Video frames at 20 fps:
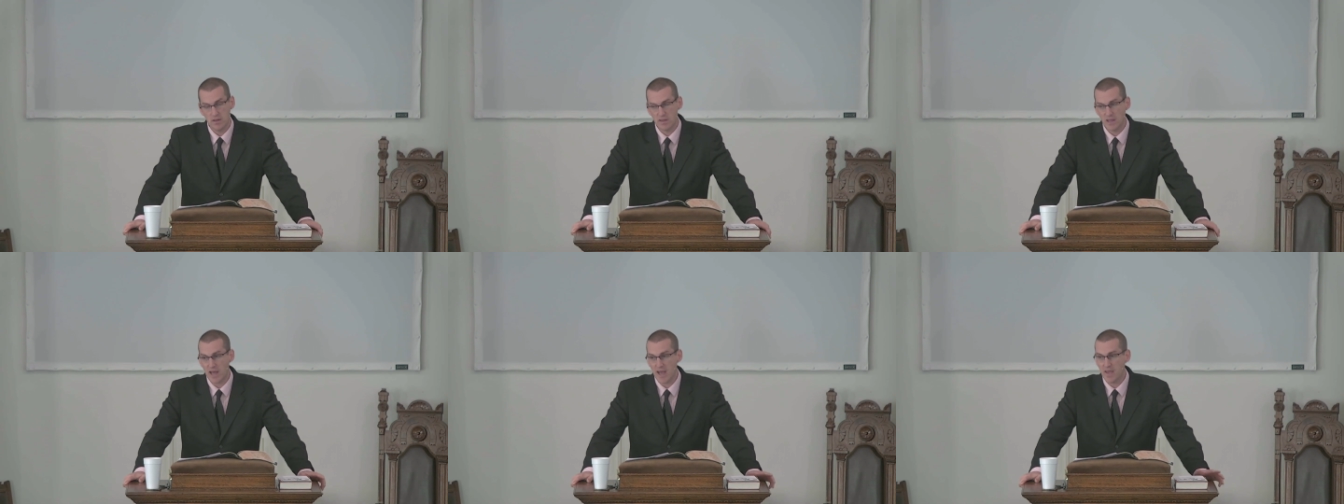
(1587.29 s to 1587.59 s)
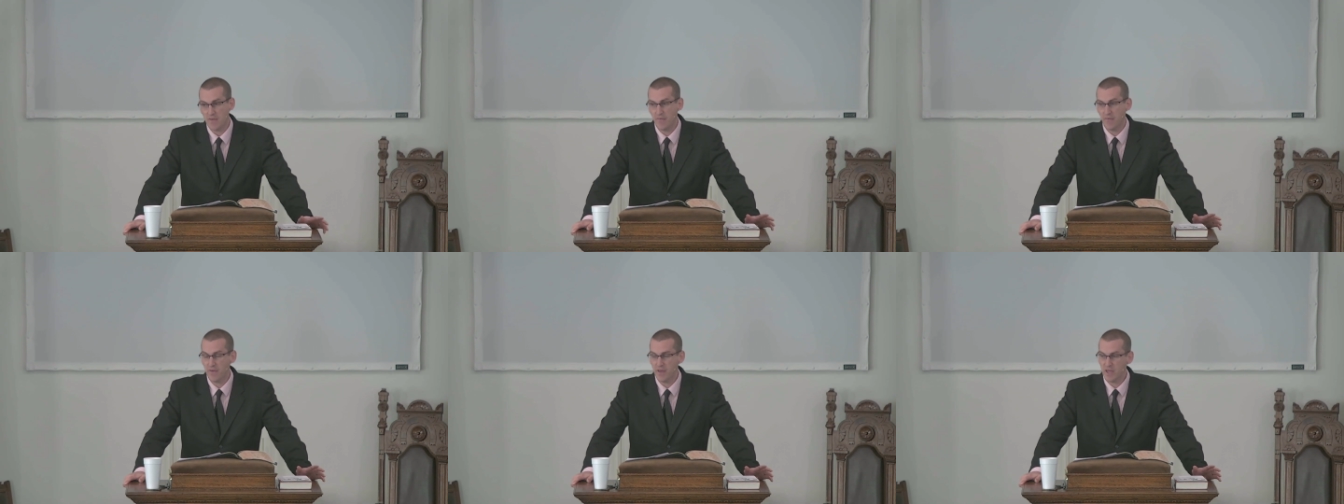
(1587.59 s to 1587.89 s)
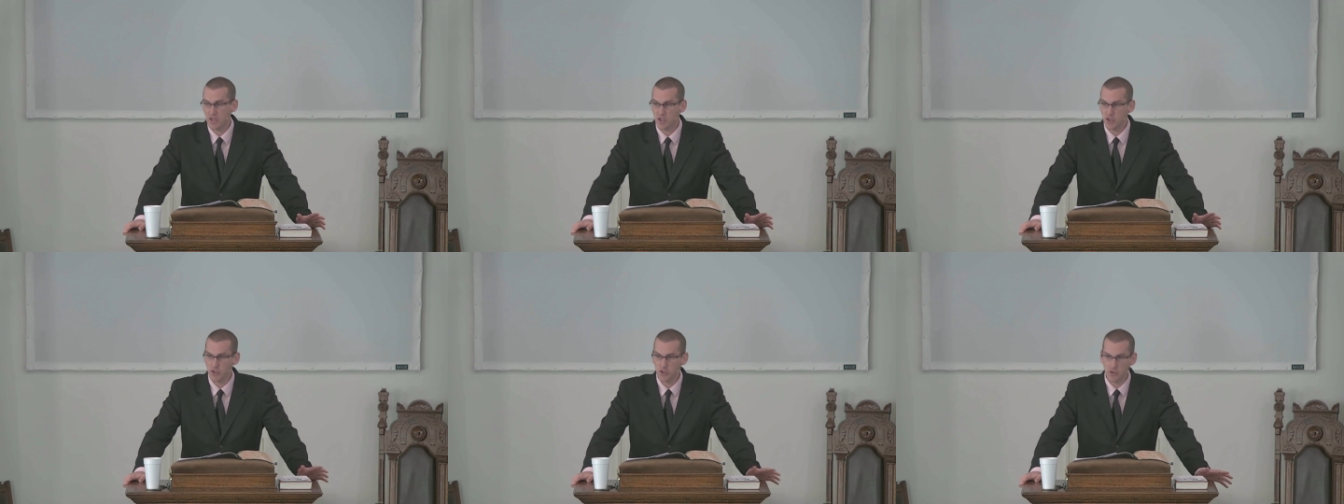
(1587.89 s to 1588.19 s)
Life
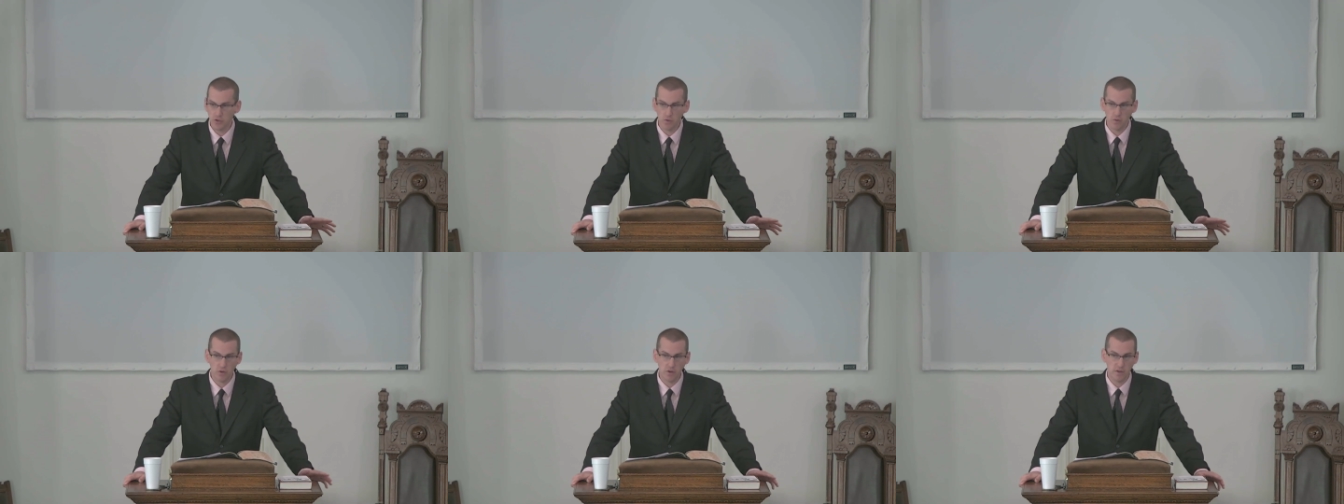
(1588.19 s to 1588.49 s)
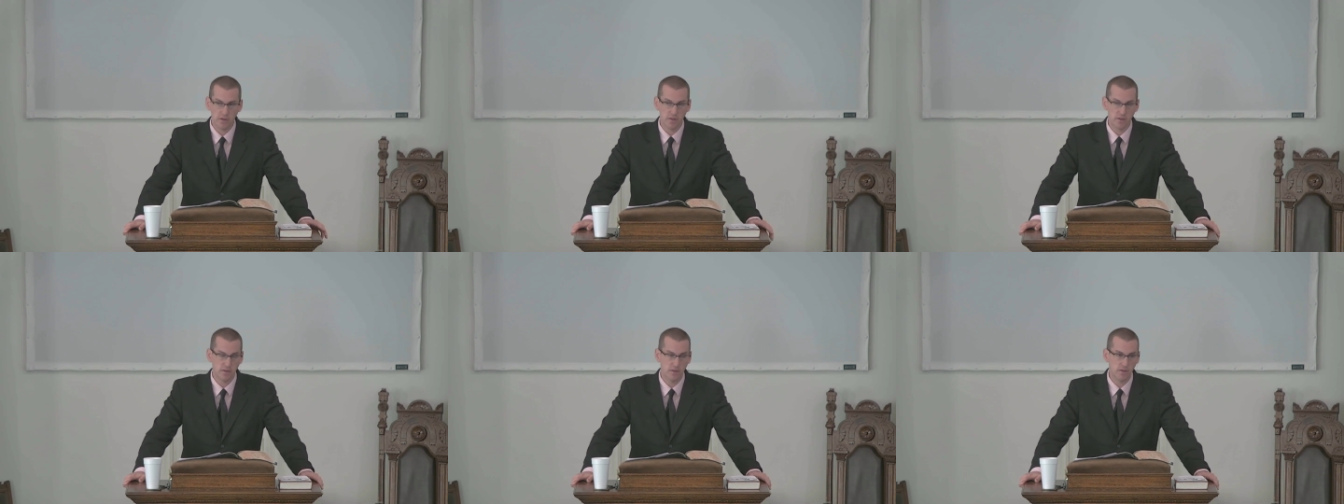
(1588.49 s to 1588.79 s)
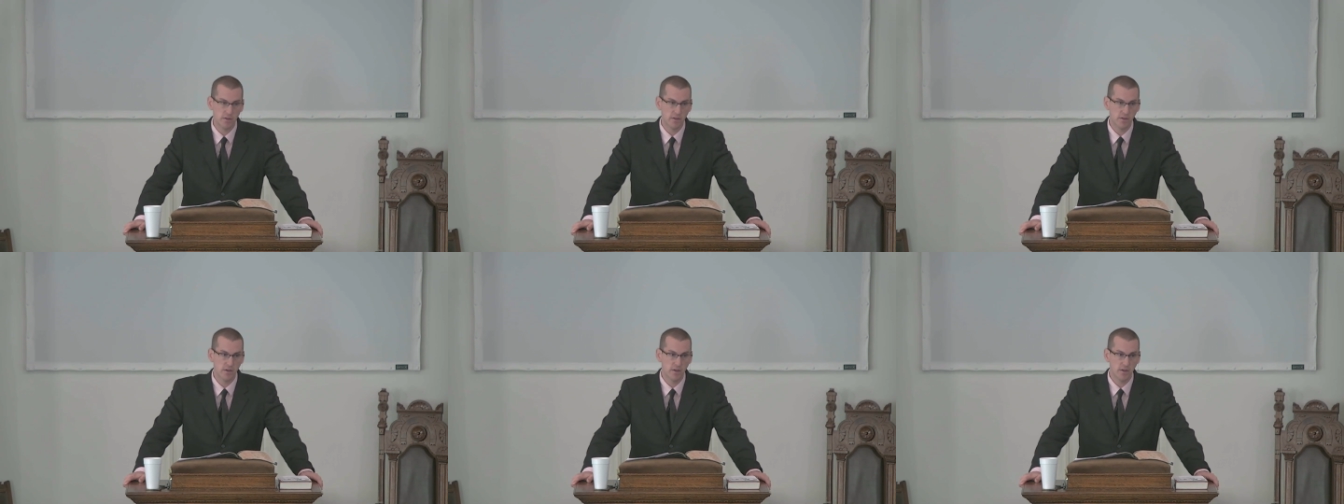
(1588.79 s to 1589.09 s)
is short,
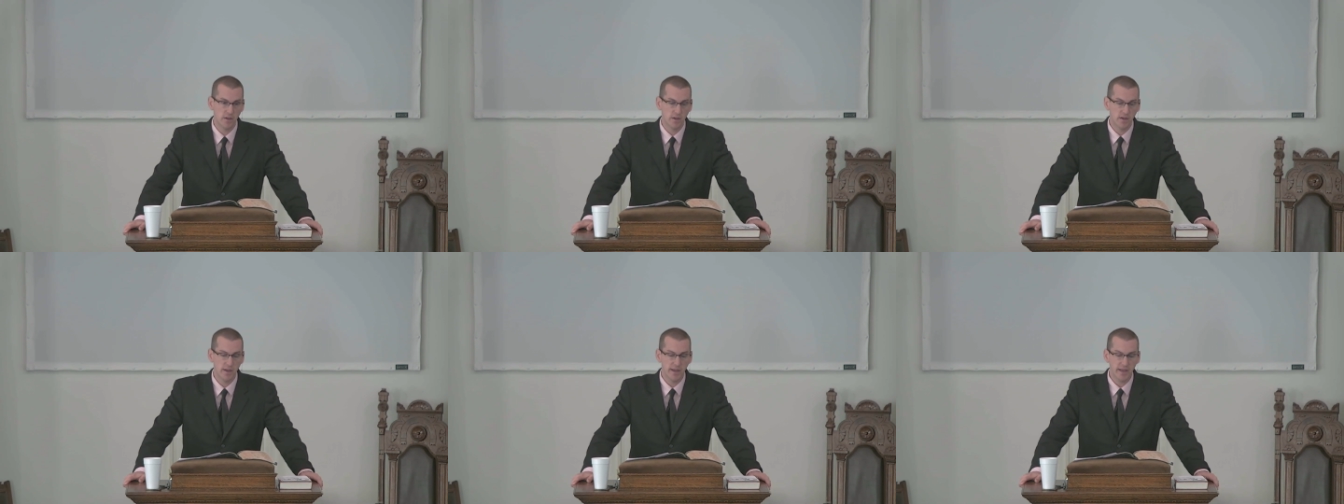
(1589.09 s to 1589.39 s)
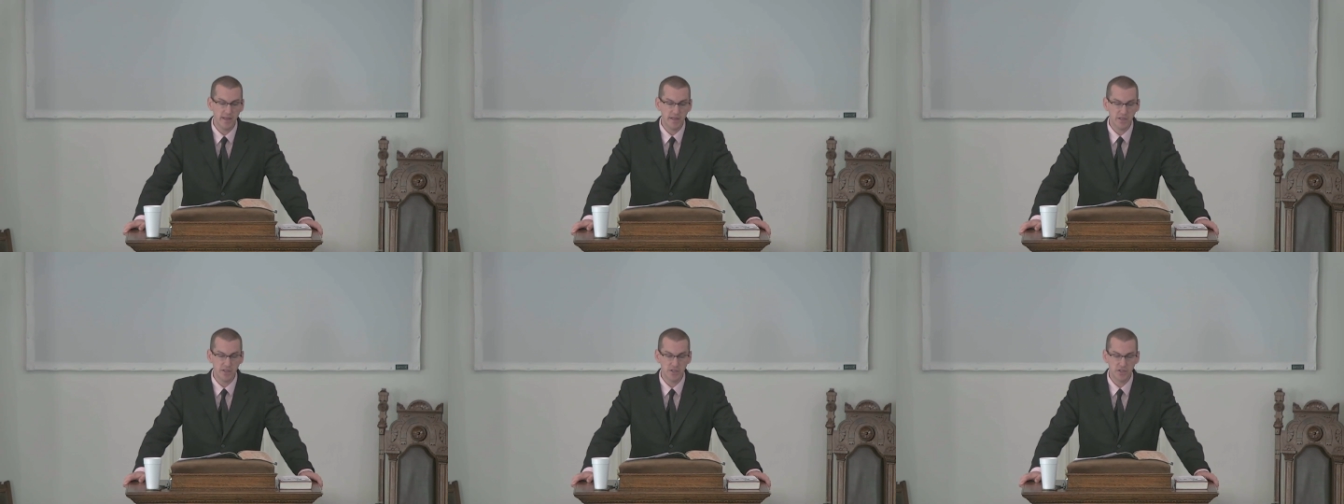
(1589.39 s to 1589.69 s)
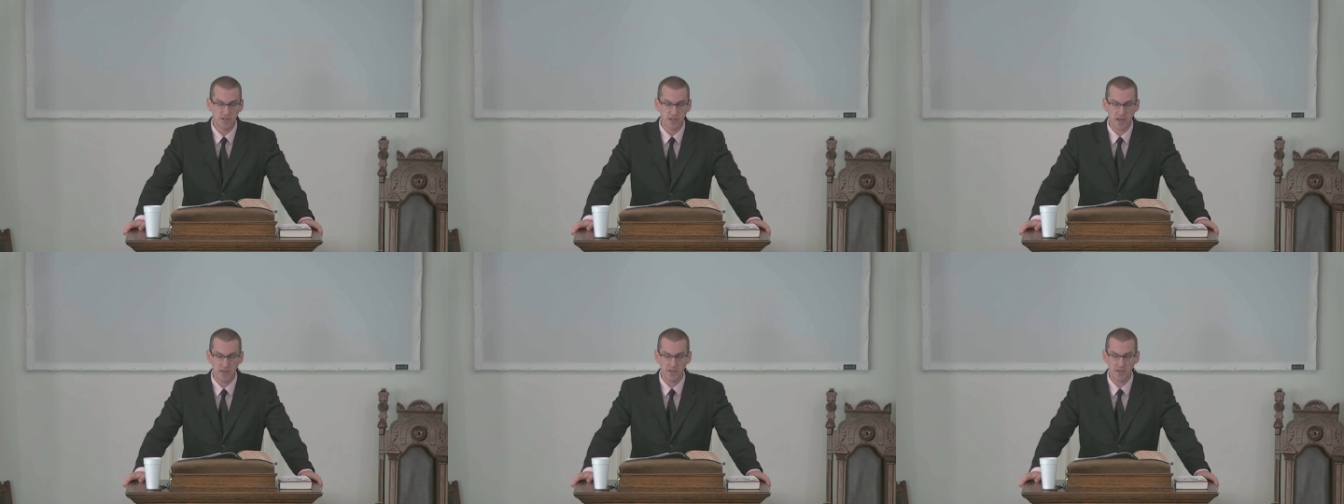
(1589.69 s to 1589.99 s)
it is
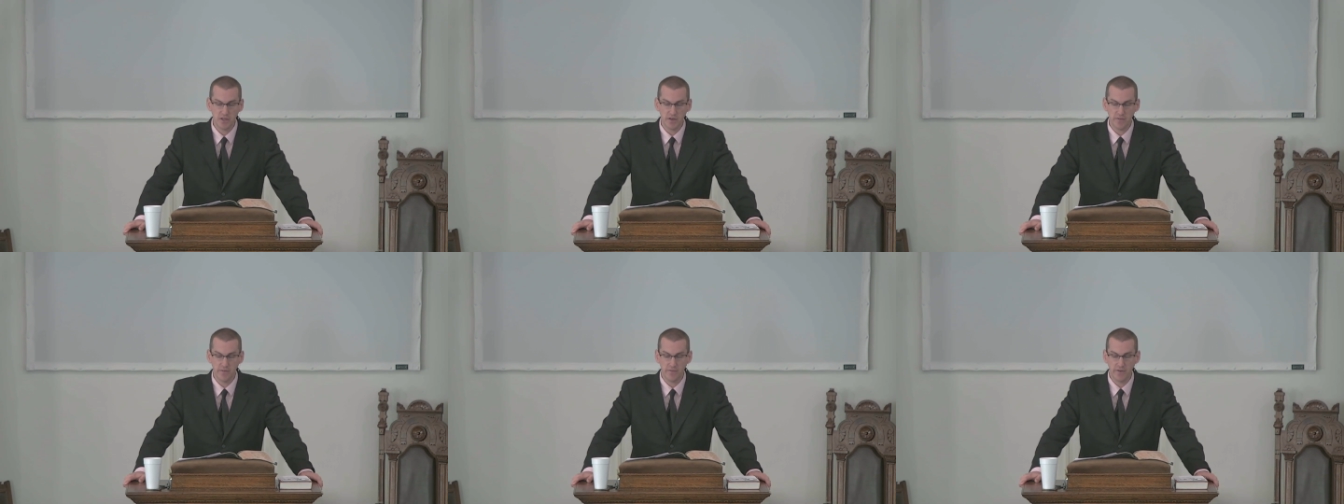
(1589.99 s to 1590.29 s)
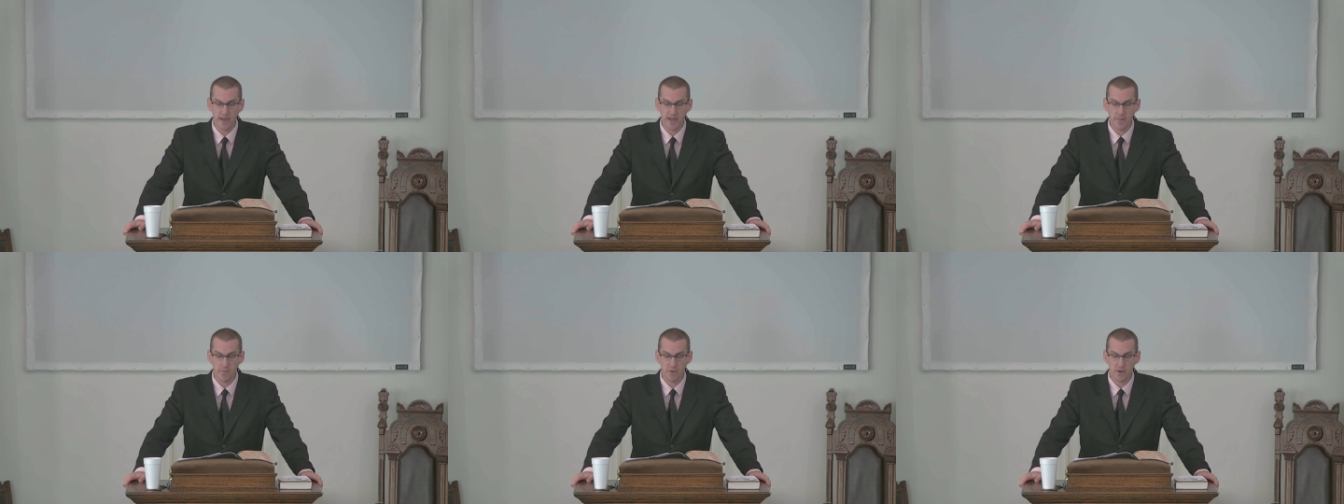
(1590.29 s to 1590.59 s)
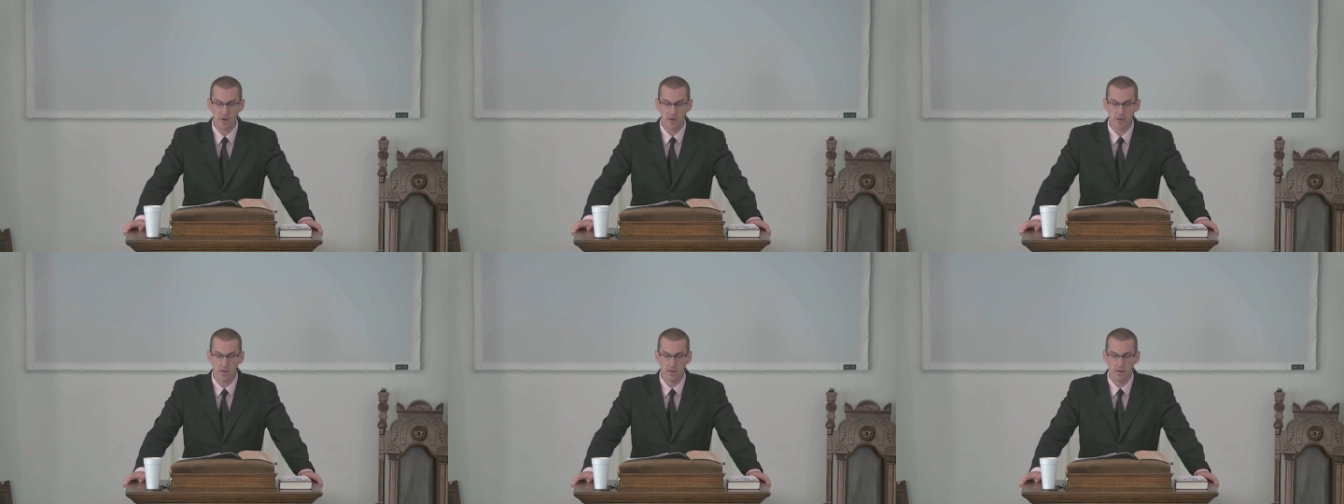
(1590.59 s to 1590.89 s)
such a
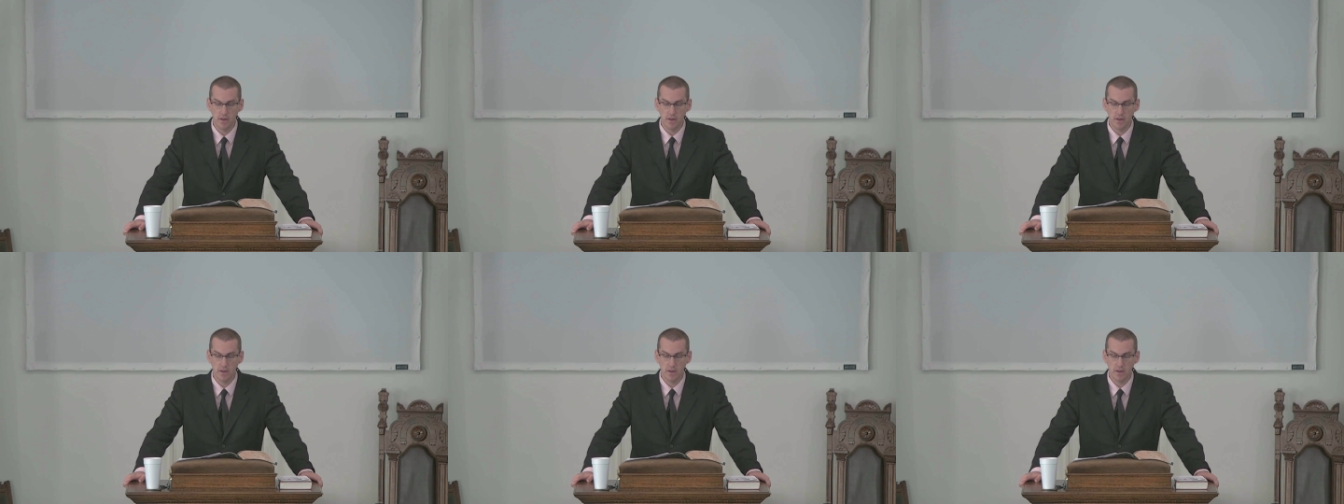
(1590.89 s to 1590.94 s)
vapor.